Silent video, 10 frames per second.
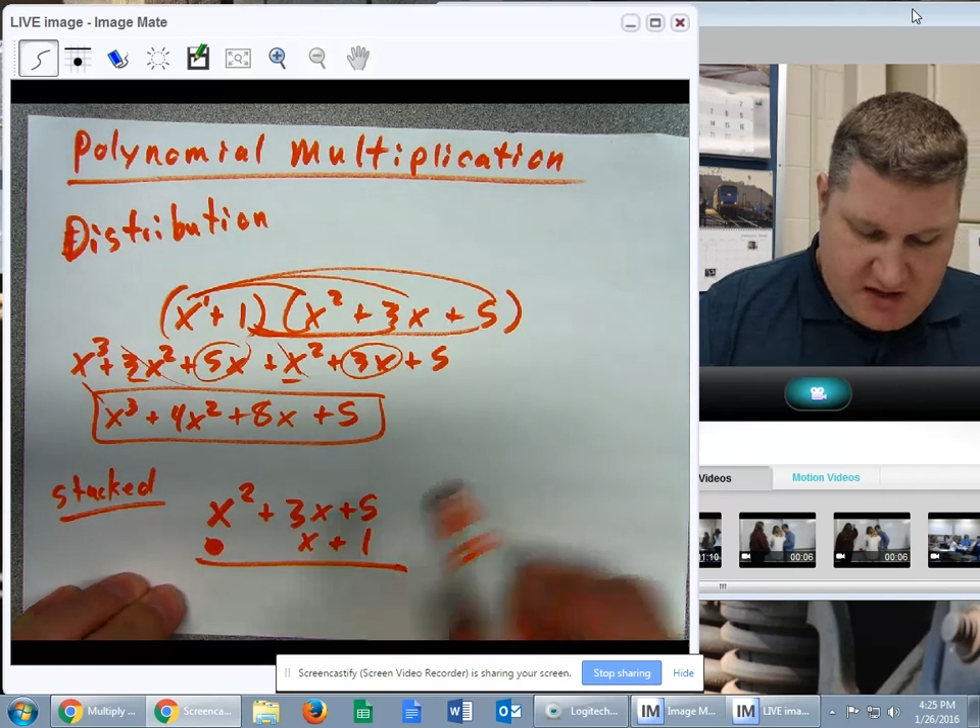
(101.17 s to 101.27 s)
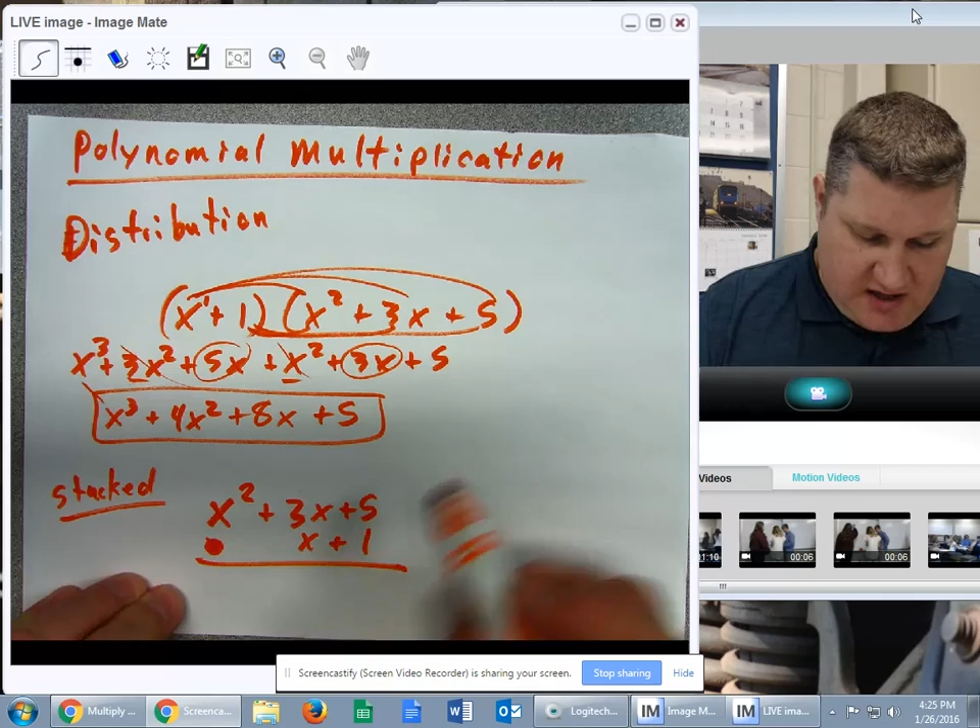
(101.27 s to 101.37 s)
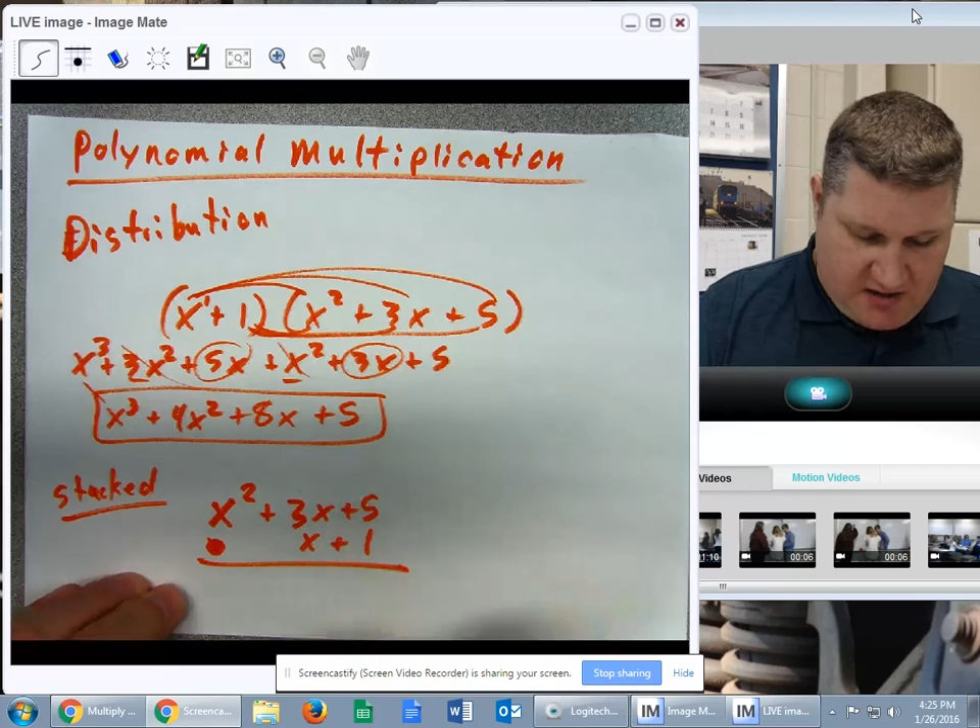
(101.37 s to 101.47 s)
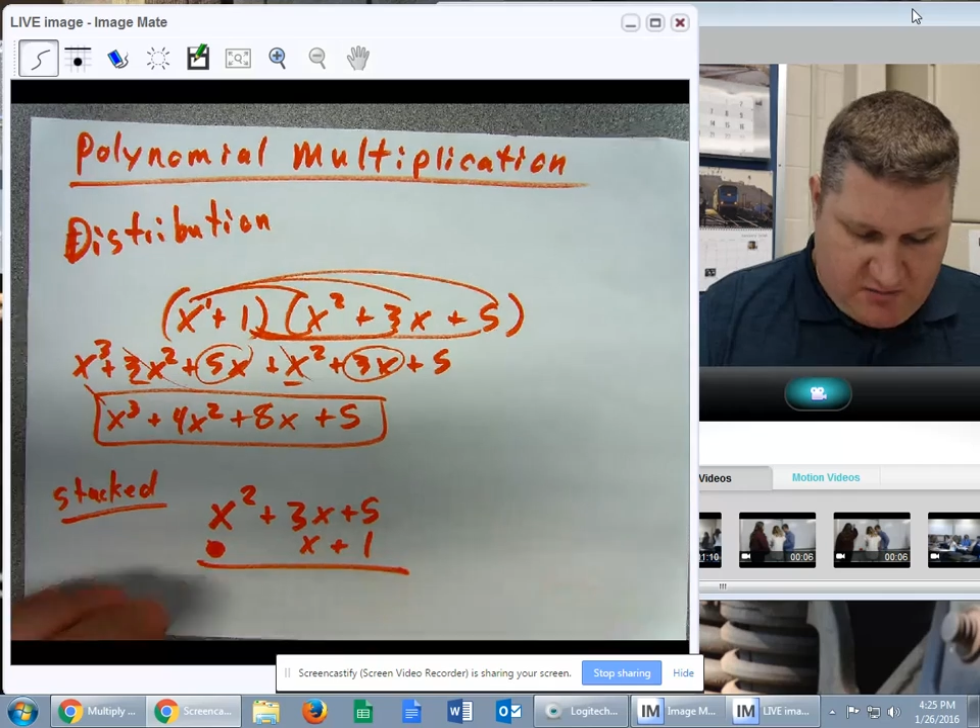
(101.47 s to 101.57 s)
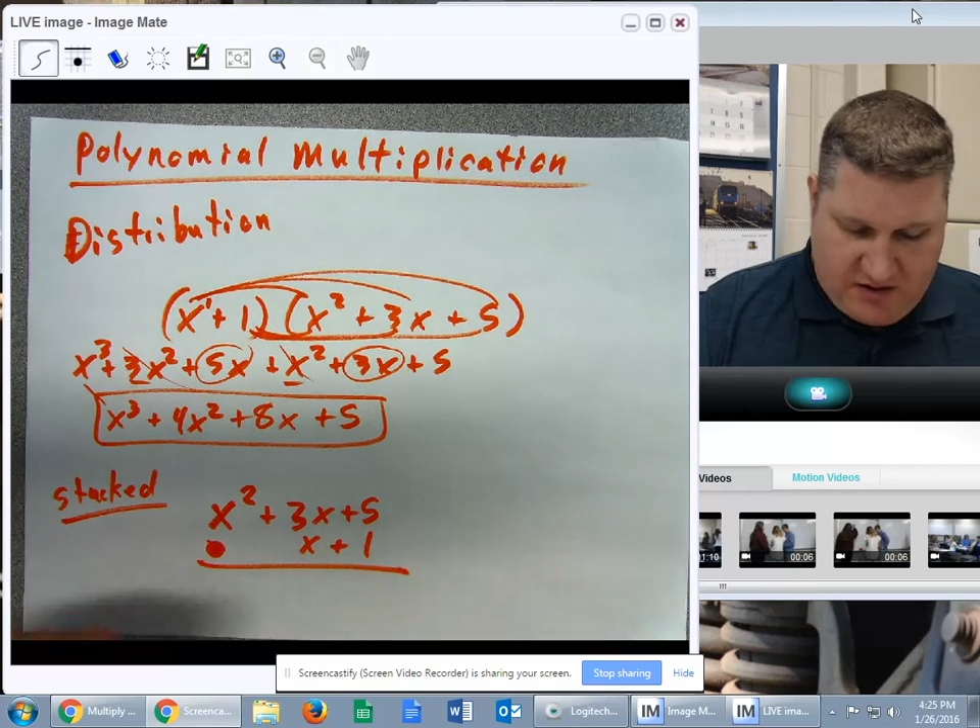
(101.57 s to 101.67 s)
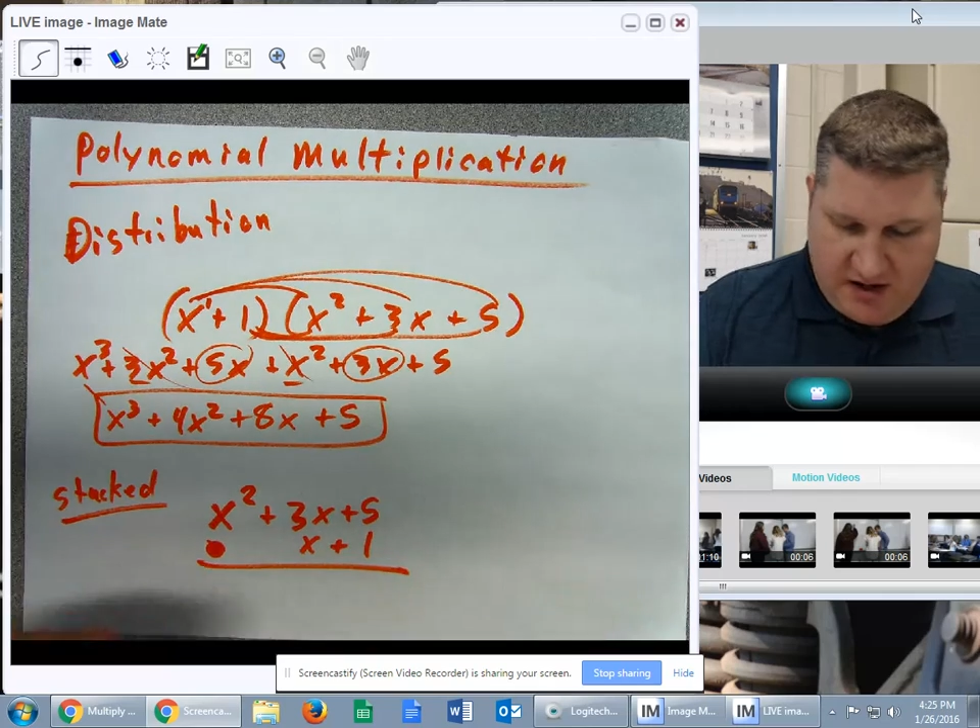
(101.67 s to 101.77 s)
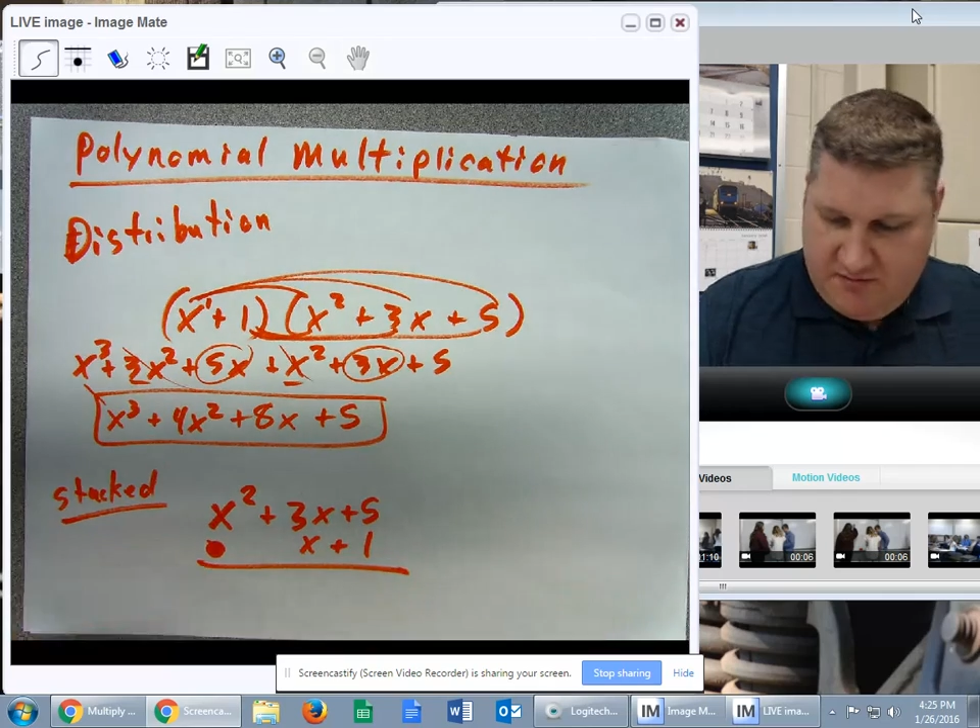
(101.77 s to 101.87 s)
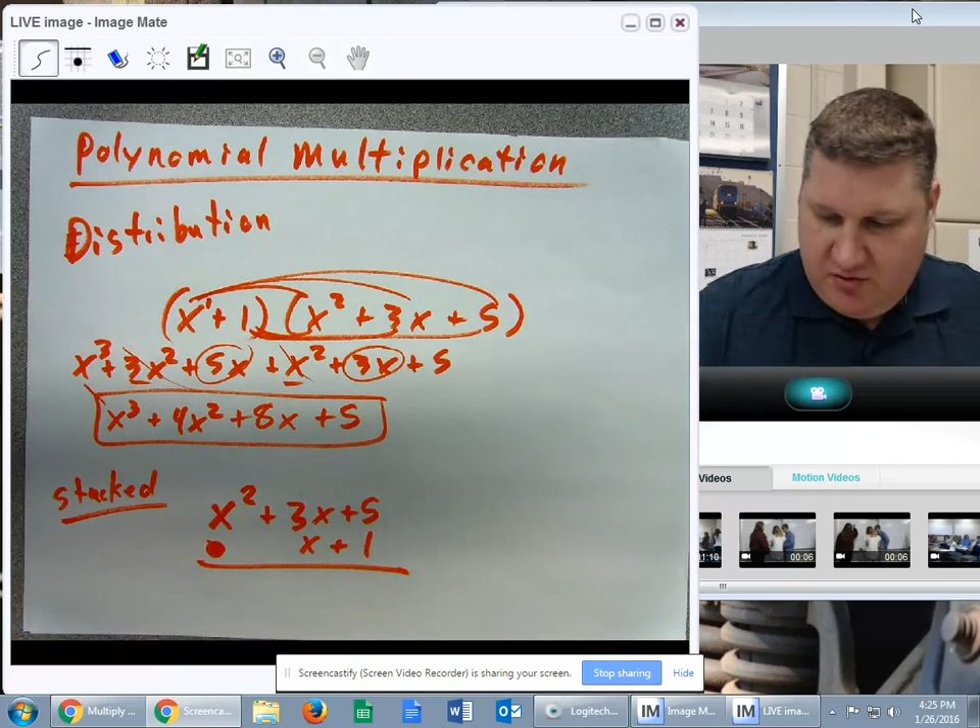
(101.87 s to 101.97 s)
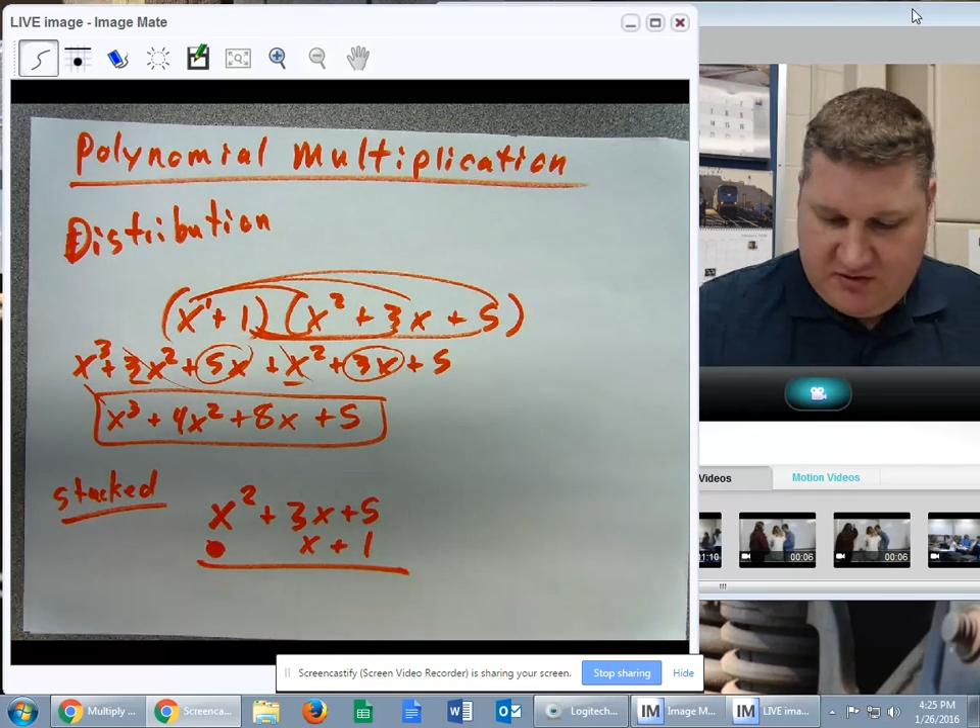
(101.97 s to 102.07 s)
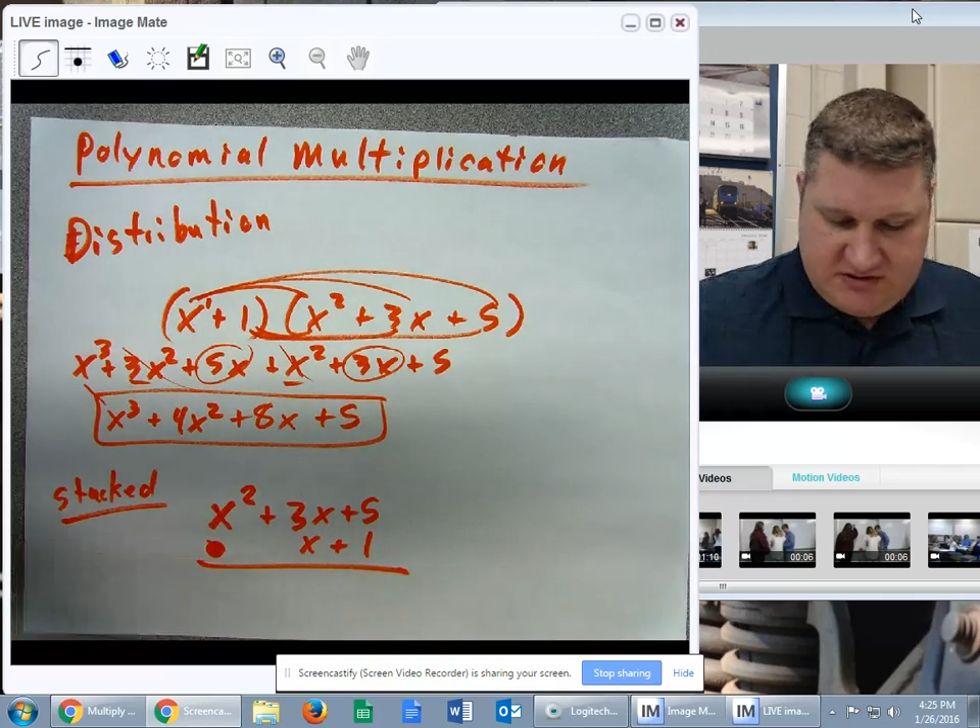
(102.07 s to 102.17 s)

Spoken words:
And what I'm going